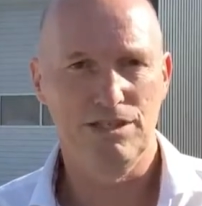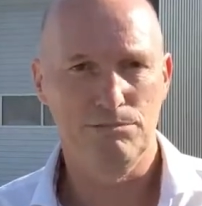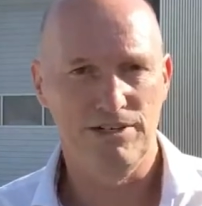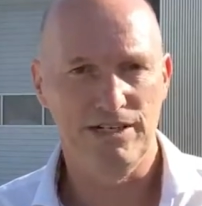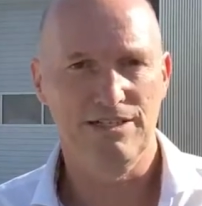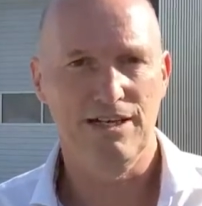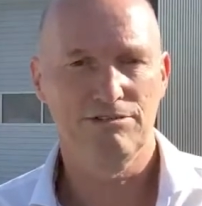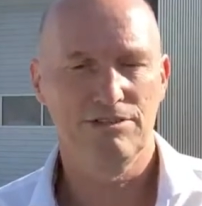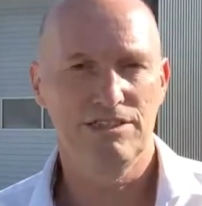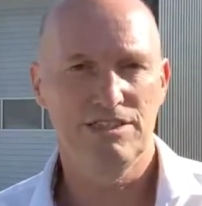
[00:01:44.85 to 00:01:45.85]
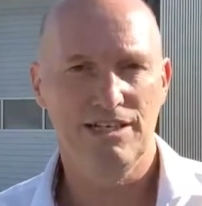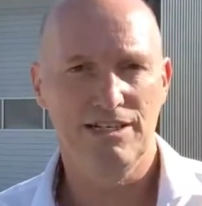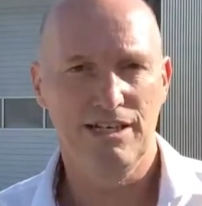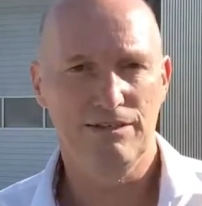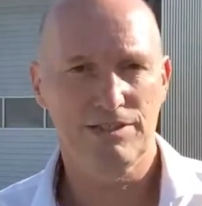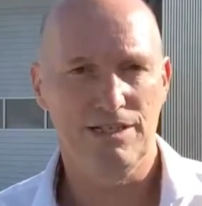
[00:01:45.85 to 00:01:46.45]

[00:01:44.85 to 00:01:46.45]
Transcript: they break down these ANFs,